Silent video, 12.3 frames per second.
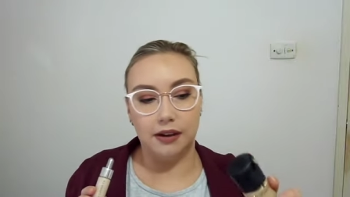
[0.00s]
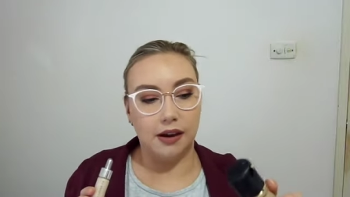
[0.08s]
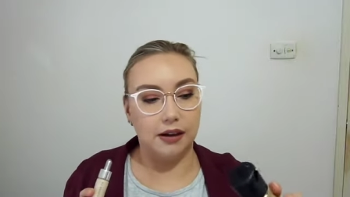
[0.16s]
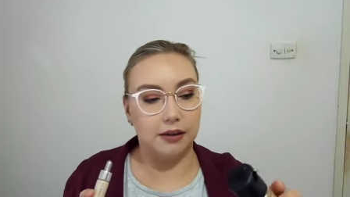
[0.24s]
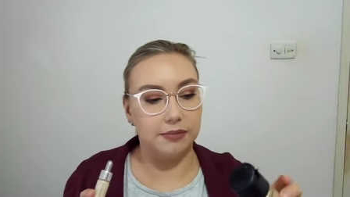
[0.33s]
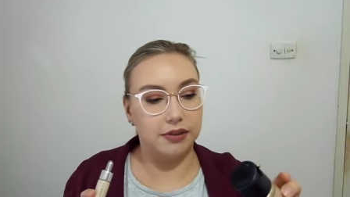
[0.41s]

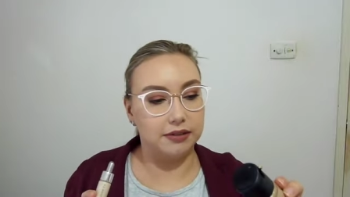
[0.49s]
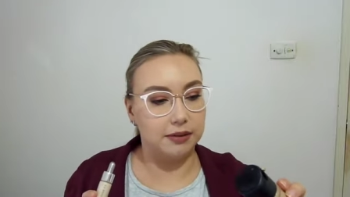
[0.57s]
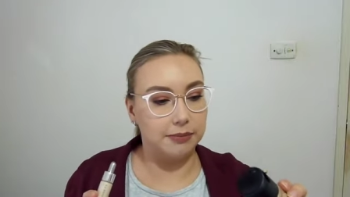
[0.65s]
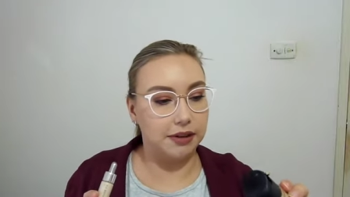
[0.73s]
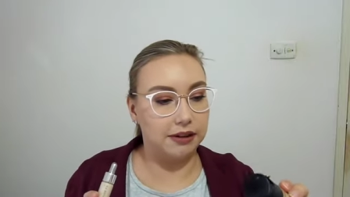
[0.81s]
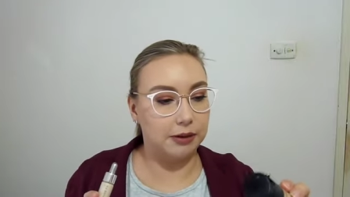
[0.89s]
So
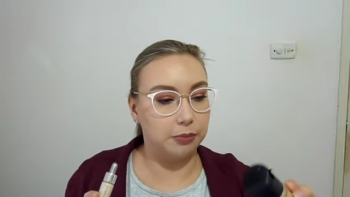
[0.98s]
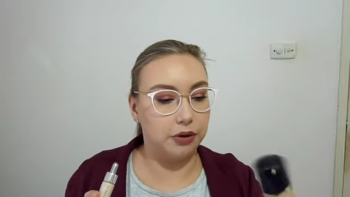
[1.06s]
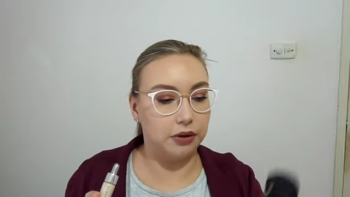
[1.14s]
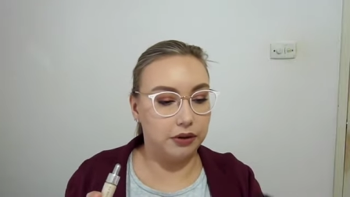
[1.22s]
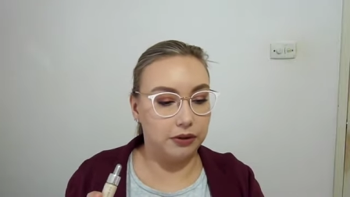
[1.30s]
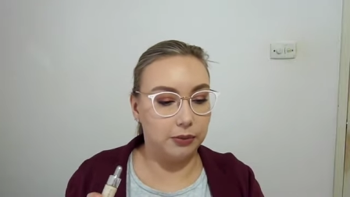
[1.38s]
something like
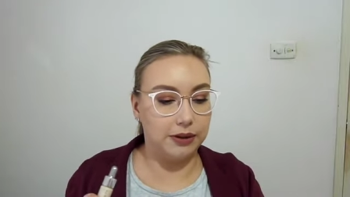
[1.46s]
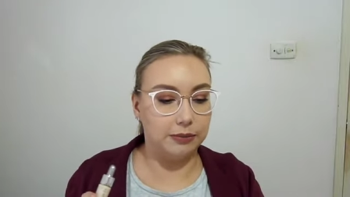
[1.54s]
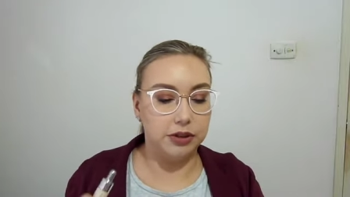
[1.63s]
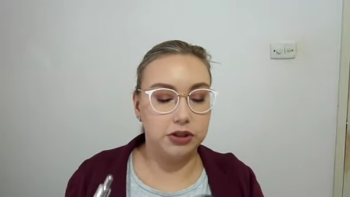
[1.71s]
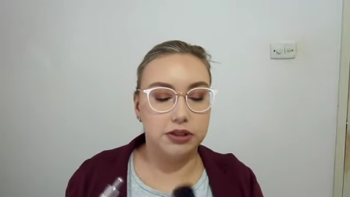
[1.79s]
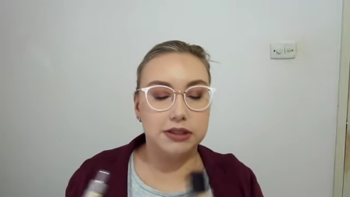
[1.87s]
Pro Longwear,
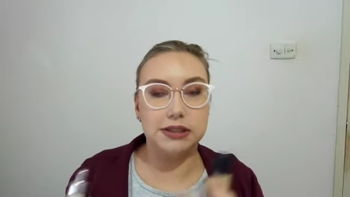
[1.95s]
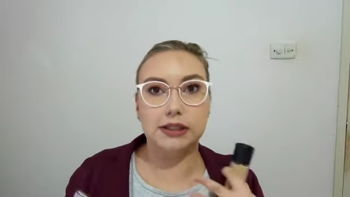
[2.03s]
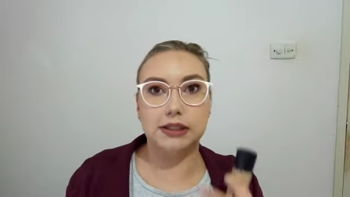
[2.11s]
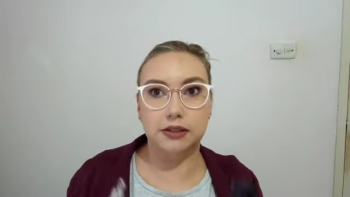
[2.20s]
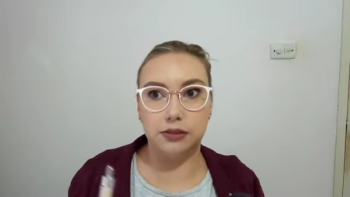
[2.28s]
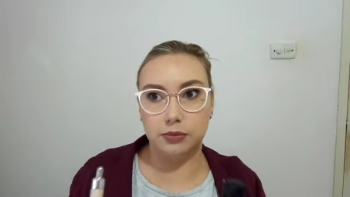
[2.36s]
which is a
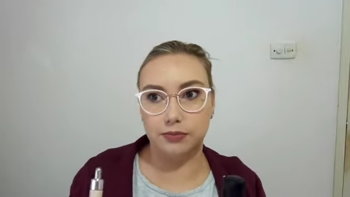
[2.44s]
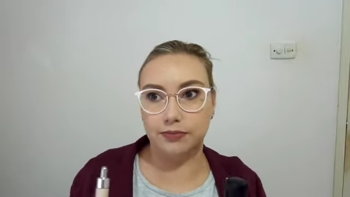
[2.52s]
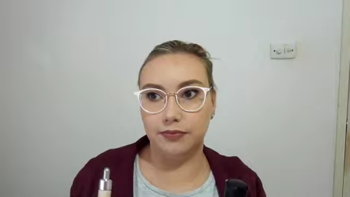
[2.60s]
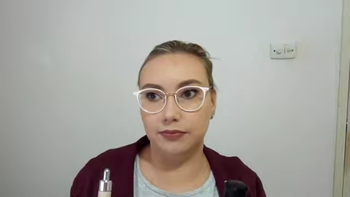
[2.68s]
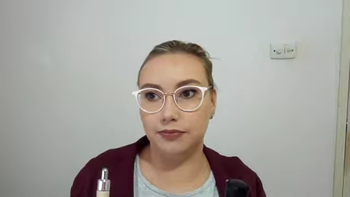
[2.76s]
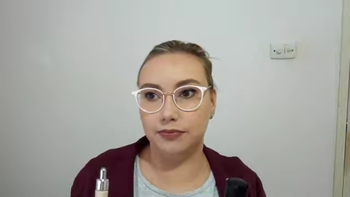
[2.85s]
little,
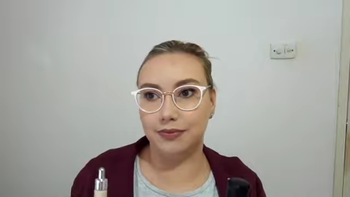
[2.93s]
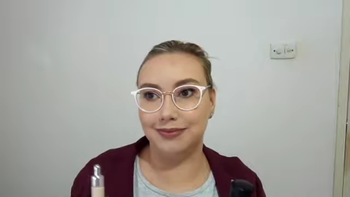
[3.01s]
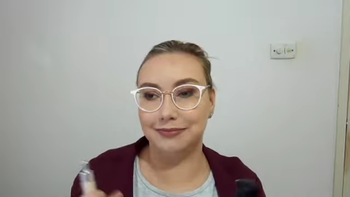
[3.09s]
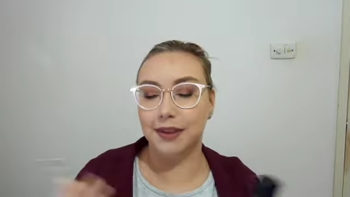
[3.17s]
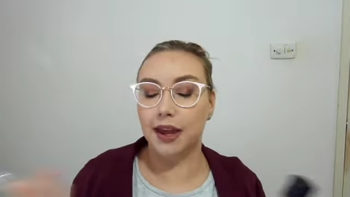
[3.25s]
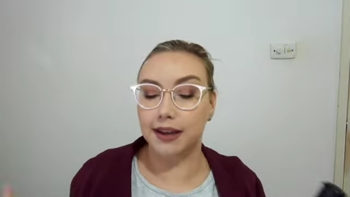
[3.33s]

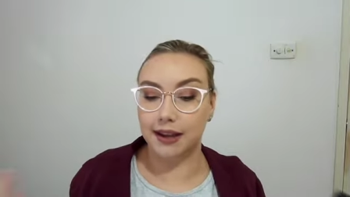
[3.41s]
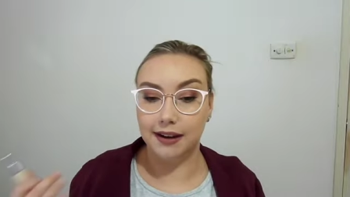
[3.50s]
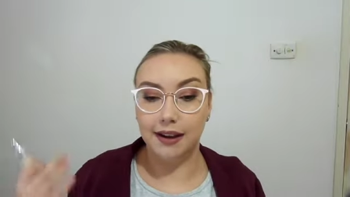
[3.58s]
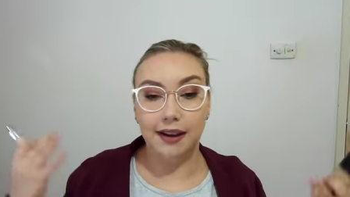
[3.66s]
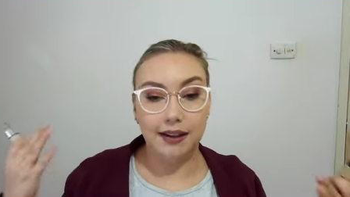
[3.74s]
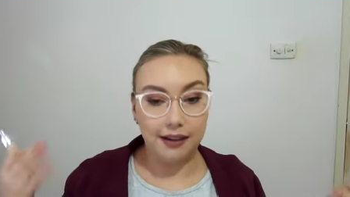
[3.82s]
again,
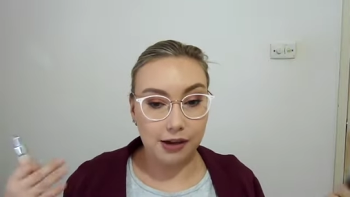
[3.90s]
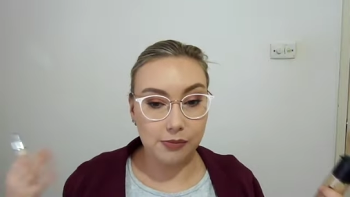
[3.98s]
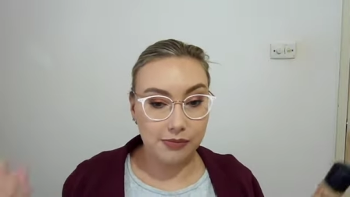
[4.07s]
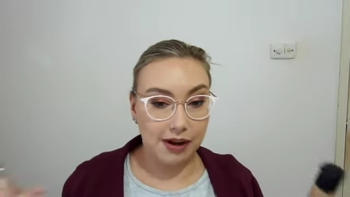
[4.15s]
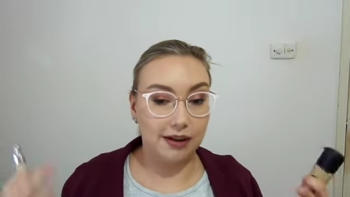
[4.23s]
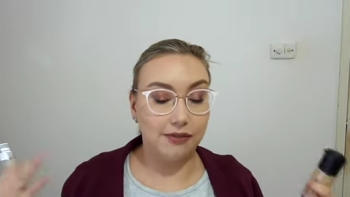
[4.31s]
keep in
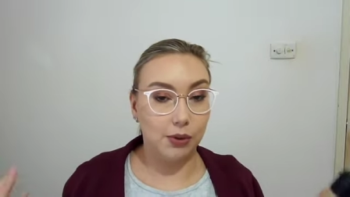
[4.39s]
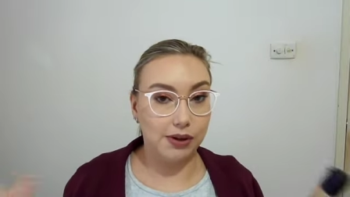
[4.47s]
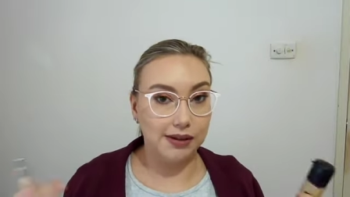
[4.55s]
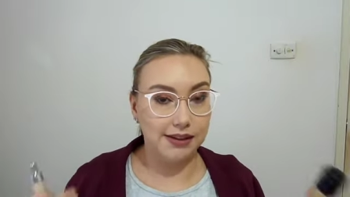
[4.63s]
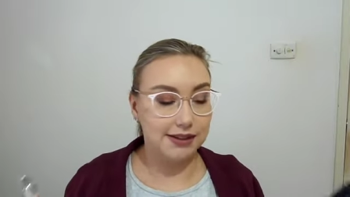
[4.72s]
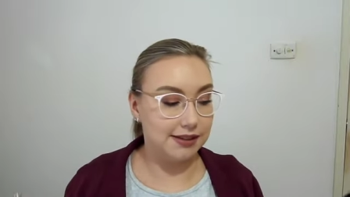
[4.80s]
mind I have
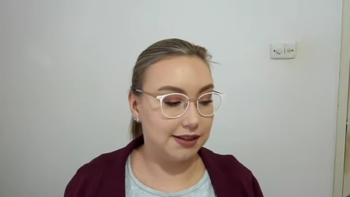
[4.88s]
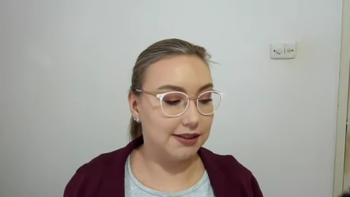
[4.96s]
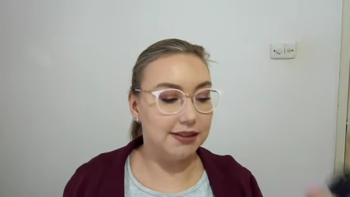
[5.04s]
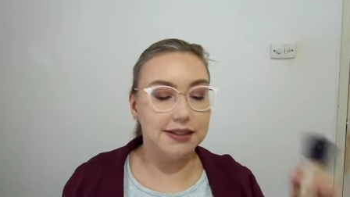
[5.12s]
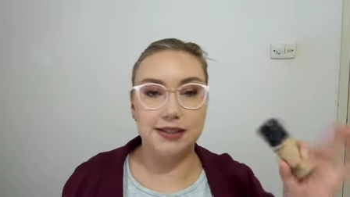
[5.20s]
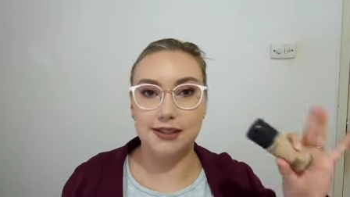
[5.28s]
oilier skin.
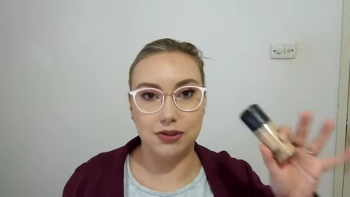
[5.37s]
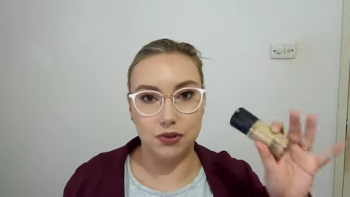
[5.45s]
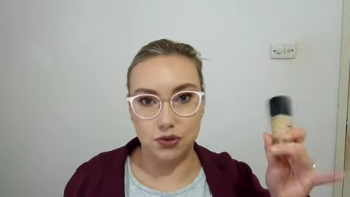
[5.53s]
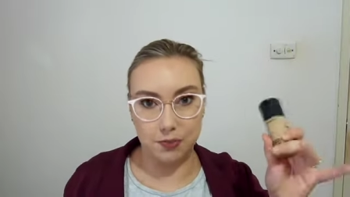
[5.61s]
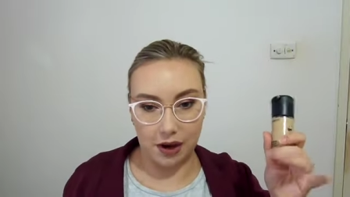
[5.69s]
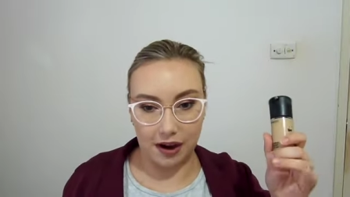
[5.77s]
This isn't
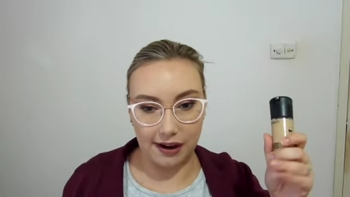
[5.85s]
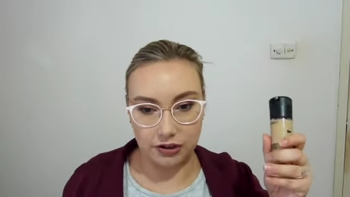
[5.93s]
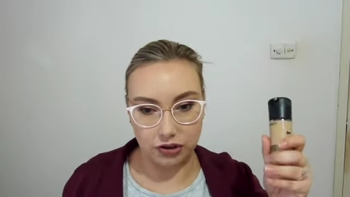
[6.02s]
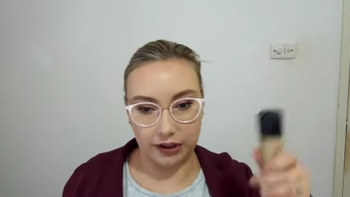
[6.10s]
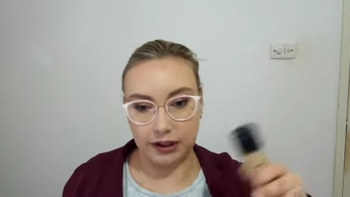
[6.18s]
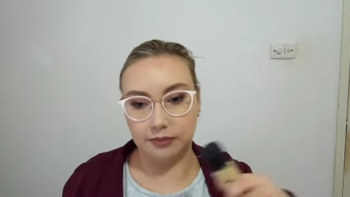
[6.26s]
super
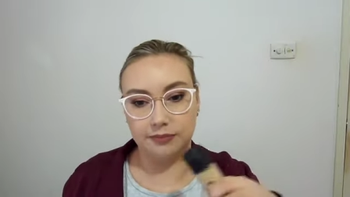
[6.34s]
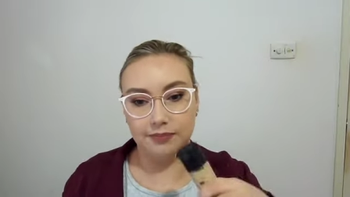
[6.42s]
hydrating.